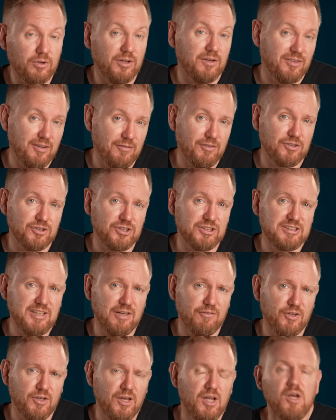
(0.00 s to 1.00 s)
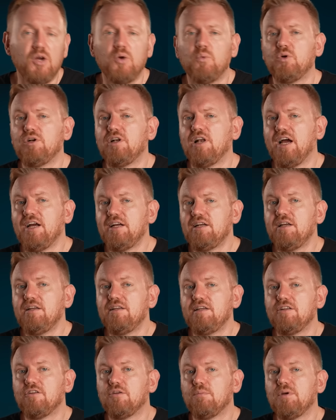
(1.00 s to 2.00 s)
the 737 would likely
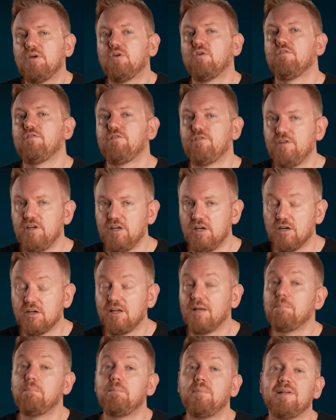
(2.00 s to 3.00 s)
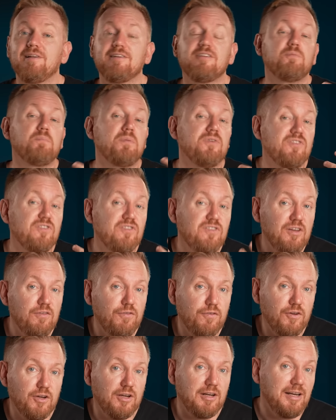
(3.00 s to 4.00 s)
need to be configured and built
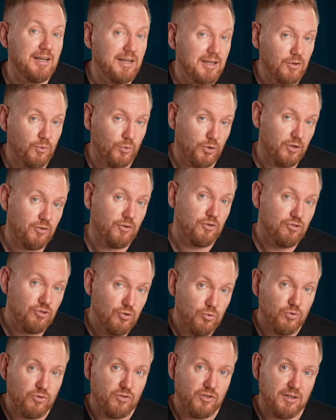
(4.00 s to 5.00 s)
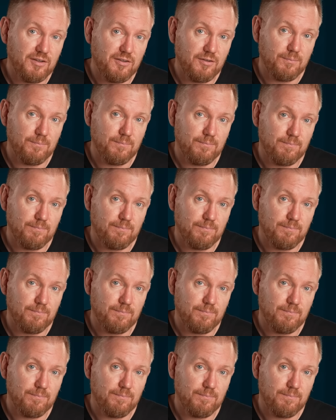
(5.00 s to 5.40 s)
specifically in order to use it.